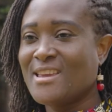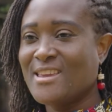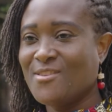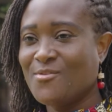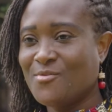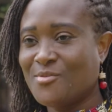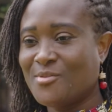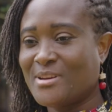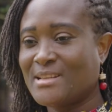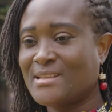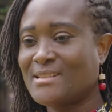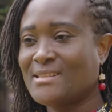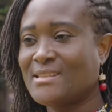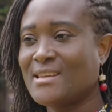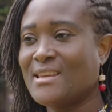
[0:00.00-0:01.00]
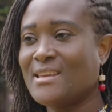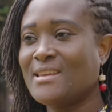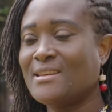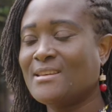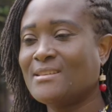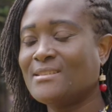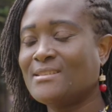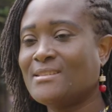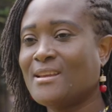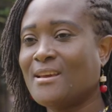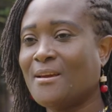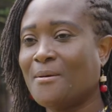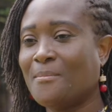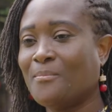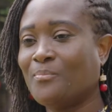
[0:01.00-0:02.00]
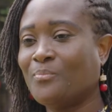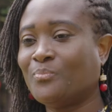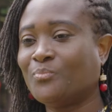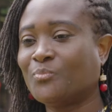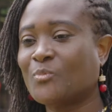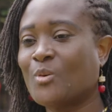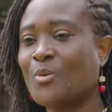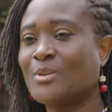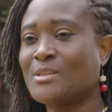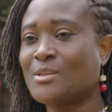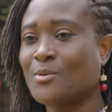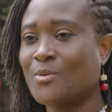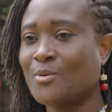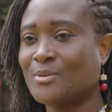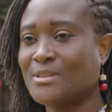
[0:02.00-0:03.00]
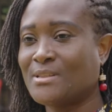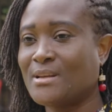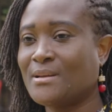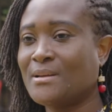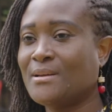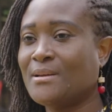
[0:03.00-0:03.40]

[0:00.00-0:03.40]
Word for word: interest in um, horticulture.